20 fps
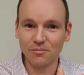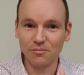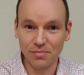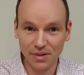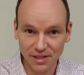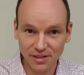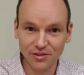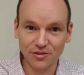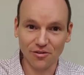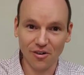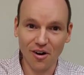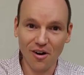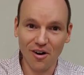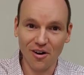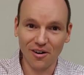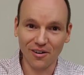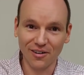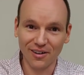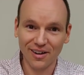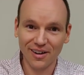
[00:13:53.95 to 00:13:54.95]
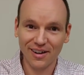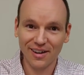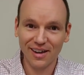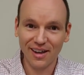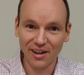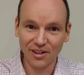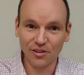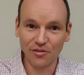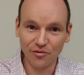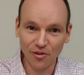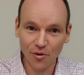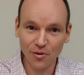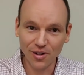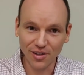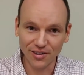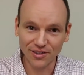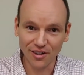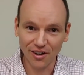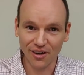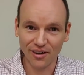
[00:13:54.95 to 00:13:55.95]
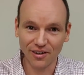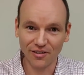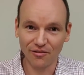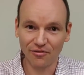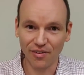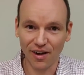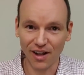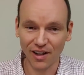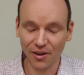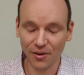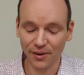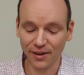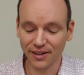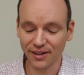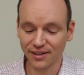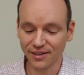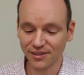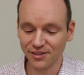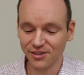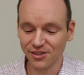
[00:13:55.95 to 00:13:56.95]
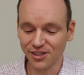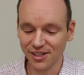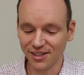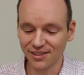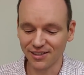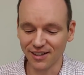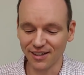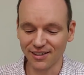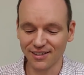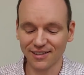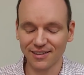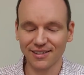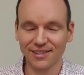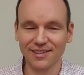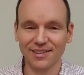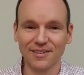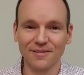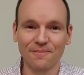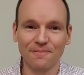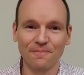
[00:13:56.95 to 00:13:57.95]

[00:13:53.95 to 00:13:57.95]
be strong and to focus on following Jesus.